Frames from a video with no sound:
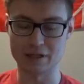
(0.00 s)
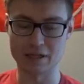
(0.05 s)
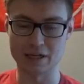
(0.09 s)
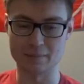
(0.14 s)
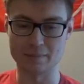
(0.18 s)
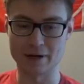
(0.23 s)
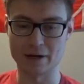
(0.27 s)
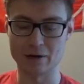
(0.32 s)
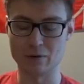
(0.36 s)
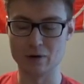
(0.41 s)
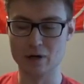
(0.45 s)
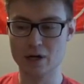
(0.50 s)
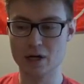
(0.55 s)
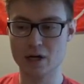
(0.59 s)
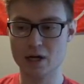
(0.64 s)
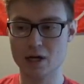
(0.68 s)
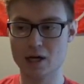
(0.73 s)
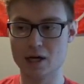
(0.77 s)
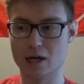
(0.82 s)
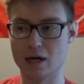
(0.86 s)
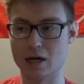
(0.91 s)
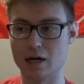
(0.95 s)
game out.
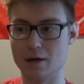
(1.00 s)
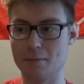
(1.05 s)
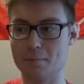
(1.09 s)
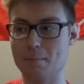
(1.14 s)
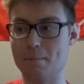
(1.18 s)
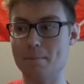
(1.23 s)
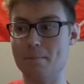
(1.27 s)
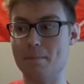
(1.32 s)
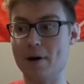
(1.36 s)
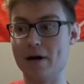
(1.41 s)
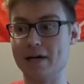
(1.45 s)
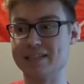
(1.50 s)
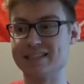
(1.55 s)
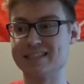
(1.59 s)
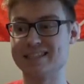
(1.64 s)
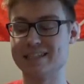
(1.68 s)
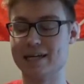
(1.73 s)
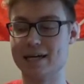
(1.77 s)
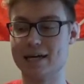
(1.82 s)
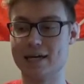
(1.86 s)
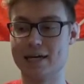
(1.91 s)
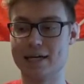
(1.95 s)
But